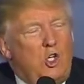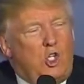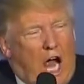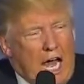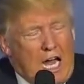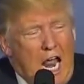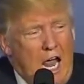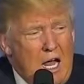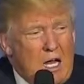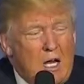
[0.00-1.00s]

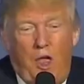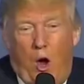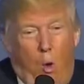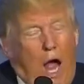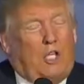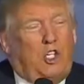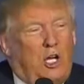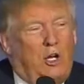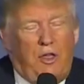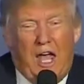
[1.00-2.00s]
China, they're
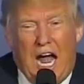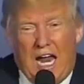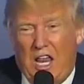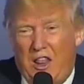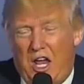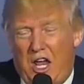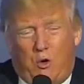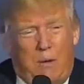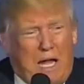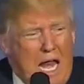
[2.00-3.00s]
watching. They're not in the
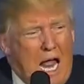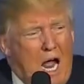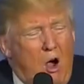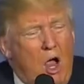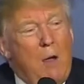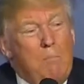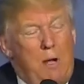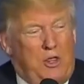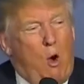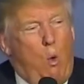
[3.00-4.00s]
agreement now,
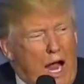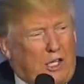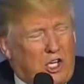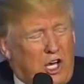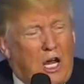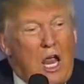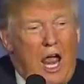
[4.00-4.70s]
but they're watching.